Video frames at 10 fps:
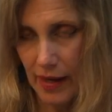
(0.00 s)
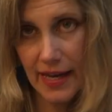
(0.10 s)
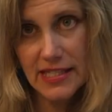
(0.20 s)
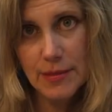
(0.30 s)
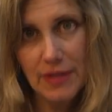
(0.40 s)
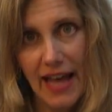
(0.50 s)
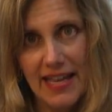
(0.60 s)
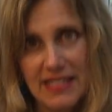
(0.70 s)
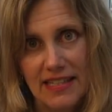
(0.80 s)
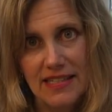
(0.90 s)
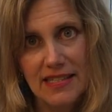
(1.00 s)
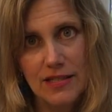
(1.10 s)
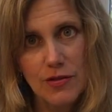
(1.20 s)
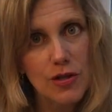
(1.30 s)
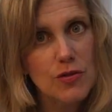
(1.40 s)
and some elastics.
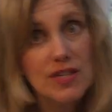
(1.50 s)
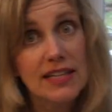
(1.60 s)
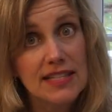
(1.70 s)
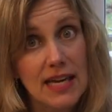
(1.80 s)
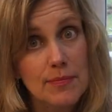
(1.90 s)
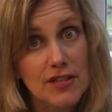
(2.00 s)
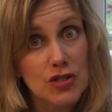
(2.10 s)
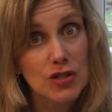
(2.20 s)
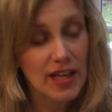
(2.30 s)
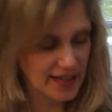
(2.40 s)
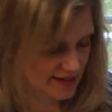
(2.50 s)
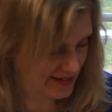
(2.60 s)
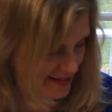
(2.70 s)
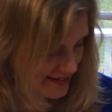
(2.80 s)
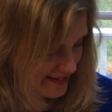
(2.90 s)
You can use any tape that you like.
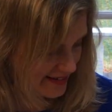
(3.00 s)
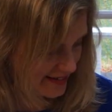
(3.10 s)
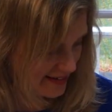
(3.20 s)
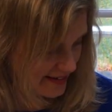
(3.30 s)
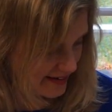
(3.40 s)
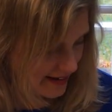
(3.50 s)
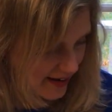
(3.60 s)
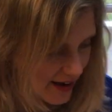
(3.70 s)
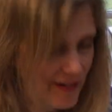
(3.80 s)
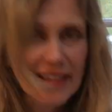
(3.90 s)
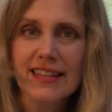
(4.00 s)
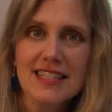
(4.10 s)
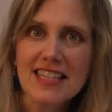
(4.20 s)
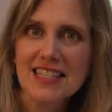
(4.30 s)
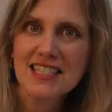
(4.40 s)
All right, let's
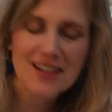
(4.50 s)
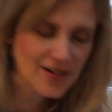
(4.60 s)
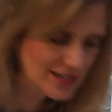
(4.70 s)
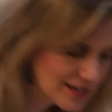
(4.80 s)
get started.